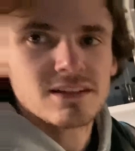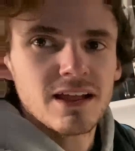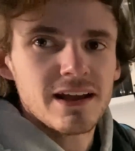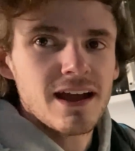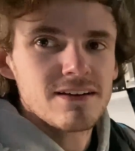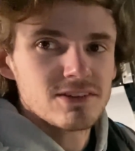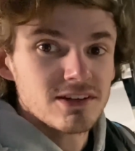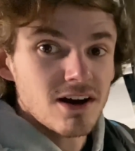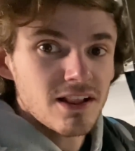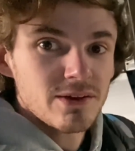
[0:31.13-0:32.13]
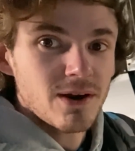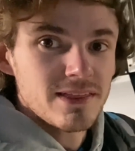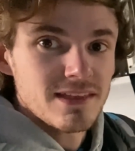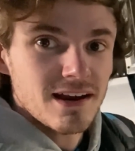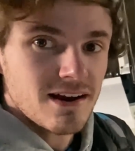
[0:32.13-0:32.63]
So like I have the dolly
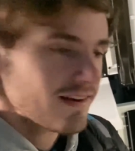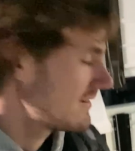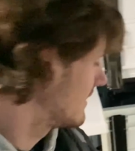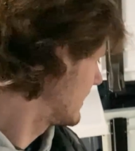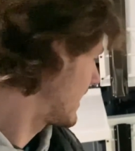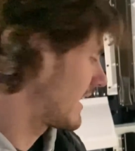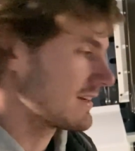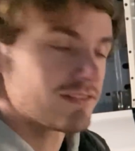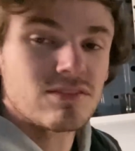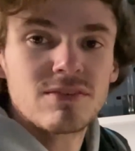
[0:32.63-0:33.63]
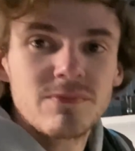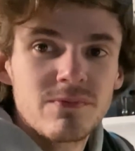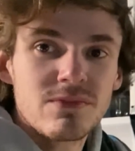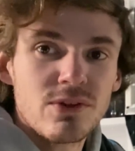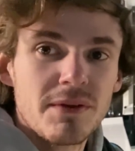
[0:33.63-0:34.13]
right there. I can just
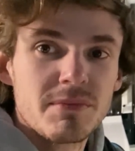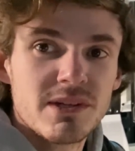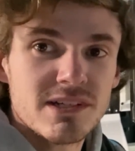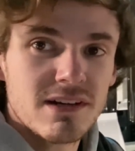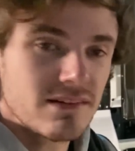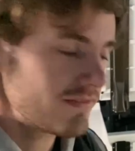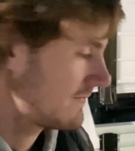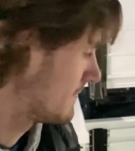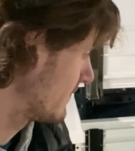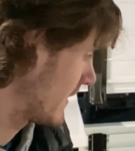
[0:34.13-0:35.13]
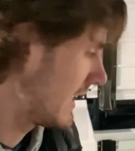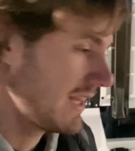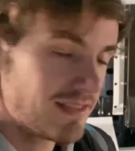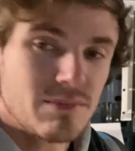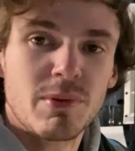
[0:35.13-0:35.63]
fold up the shelf and
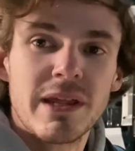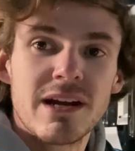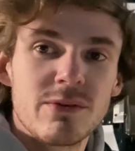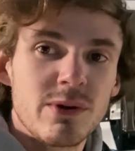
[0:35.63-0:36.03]
that's plenty of